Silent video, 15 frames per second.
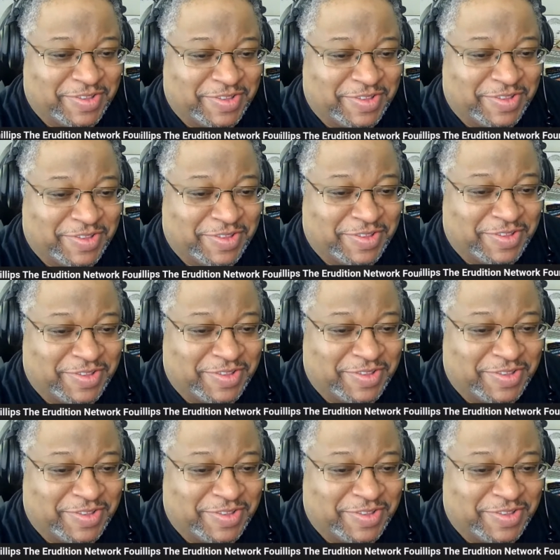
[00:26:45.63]
I feel like
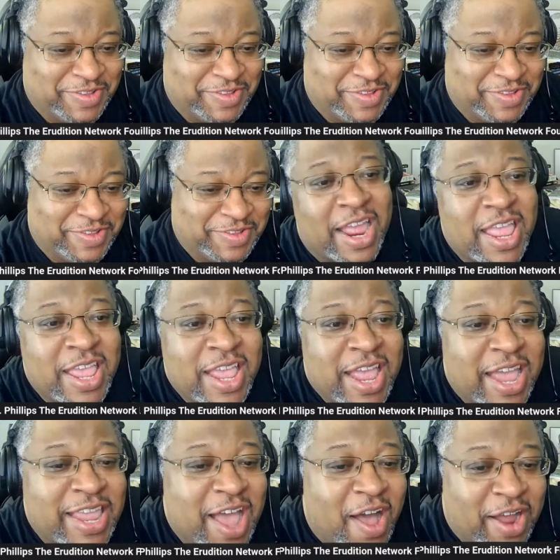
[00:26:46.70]
I'm doing this tonight,
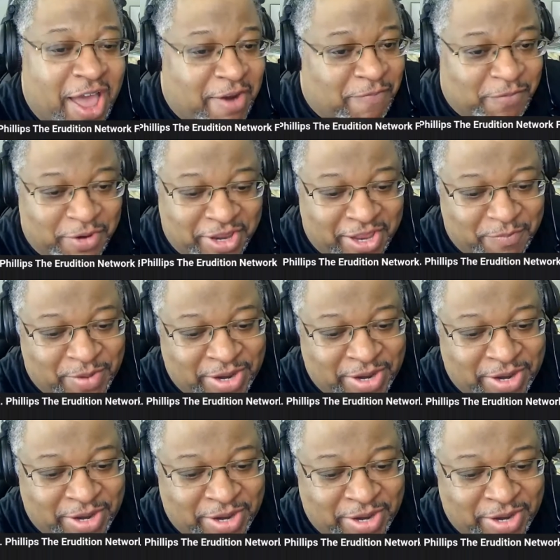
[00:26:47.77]
and y'all got to forgive me
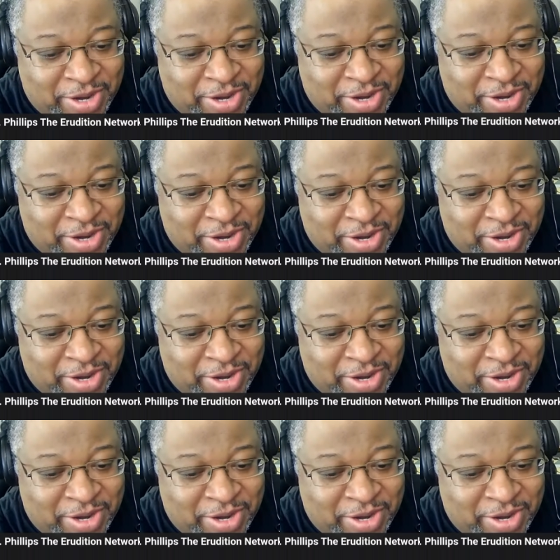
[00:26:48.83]
that I'm laughing.